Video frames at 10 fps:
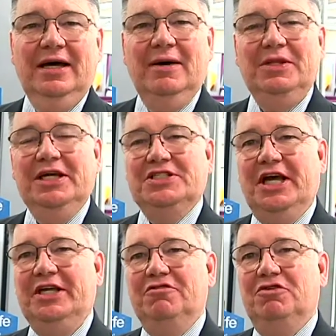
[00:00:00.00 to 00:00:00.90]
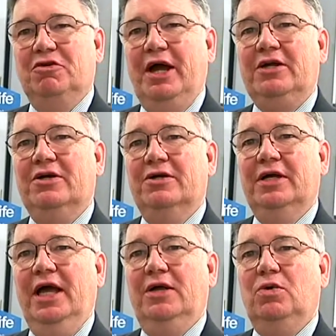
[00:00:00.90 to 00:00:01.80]
I'm the Executive Director of the
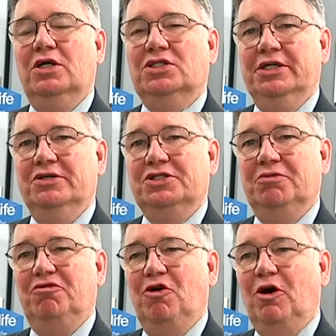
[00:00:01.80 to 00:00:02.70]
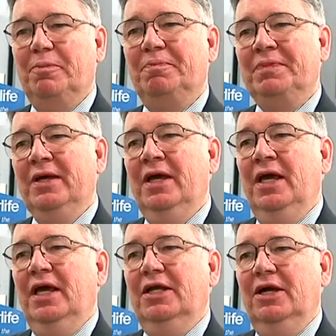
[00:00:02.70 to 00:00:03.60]
Hand Wash Leadership Forum,
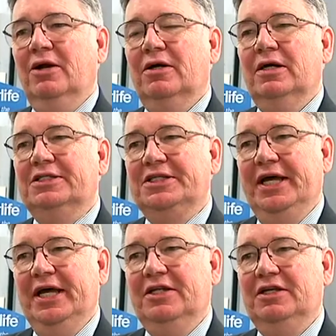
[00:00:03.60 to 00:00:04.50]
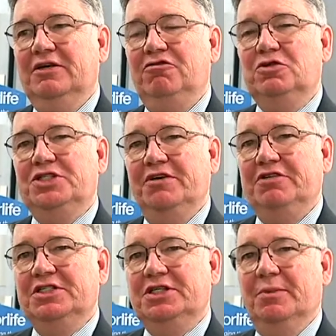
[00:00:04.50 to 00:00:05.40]
and here today at the Food
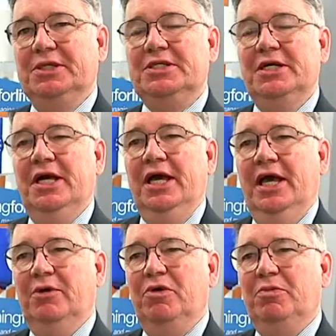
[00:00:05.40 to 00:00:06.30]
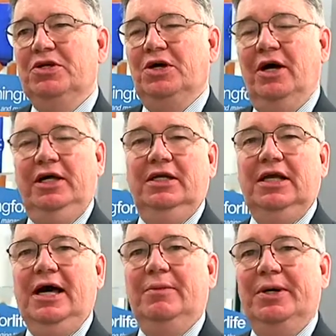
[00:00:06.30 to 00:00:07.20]
Safety Summit, and we've been talking a
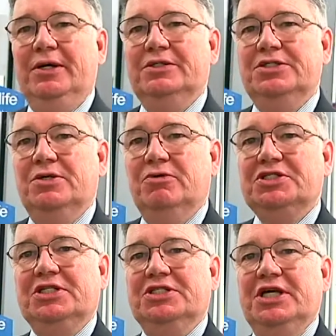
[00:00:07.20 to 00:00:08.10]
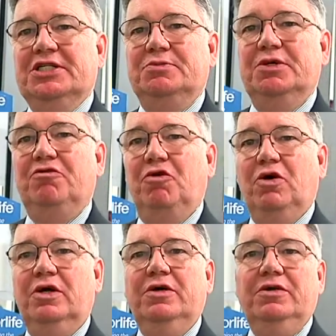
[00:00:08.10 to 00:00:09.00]
lot about risk assessment
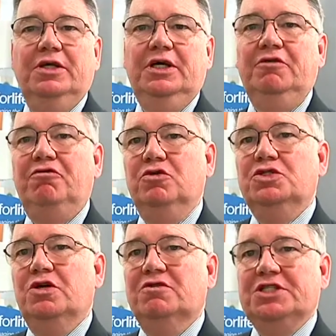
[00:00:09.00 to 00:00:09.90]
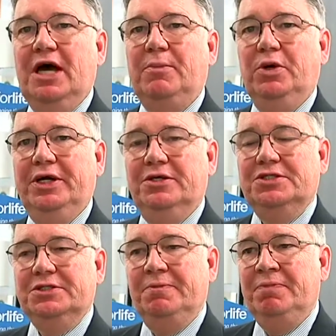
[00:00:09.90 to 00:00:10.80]
for the food service operators.